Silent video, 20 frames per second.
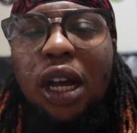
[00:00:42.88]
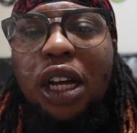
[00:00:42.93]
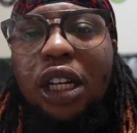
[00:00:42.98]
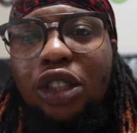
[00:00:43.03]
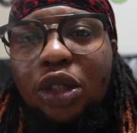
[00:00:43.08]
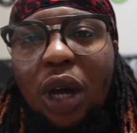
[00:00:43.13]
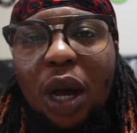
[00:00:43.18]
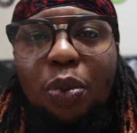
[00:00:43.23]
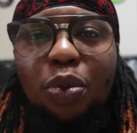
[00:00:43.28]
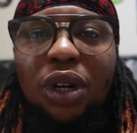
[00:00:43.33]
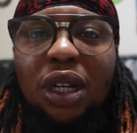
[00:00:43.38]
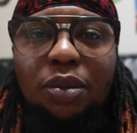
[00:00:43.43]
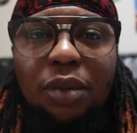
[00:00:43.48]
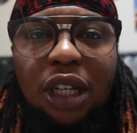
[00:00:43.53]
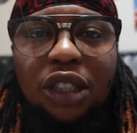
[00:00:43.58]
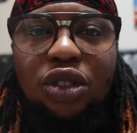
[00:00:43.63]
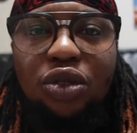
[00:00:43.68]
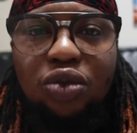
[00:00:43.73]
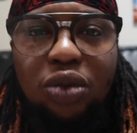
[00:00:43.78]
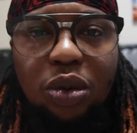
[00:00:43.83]
So I pretty
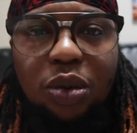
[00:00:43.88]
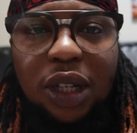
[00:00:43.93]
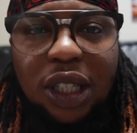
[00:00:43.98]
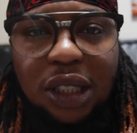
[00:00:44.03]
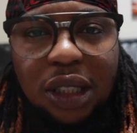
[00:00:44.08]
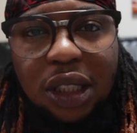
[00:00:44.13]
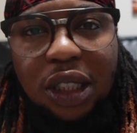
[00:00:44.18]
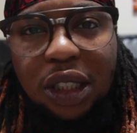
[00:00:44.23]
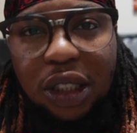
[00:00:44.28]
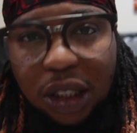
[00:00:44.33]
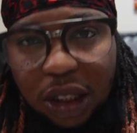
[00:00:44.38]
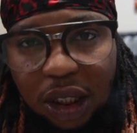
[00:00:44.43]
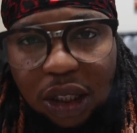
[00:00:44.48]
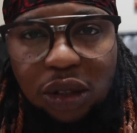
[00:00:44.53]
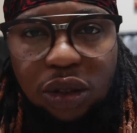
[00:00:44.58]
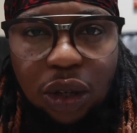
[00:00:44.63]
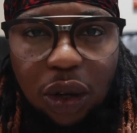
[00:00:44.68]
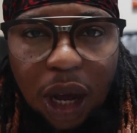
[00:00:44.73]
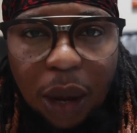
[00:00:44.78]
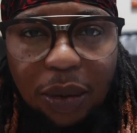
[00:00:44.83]
much grew into this shit. You know,